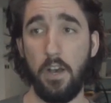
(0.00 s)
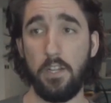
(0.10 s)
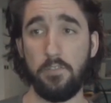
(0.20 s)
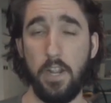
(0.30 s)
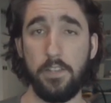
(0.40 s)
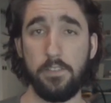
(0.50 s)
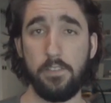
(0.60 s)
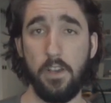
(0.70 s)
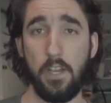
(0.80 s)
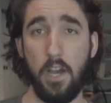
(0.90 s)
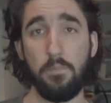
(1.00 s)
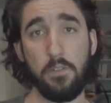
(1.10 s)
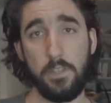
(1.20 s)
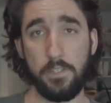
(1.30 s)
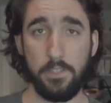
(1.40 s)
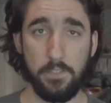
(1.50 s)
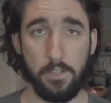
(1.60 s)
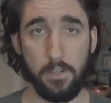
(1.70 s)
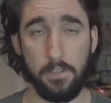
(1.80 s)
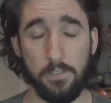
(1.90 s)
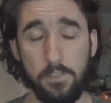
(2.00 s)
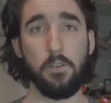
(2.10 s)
address a couple of these concerns.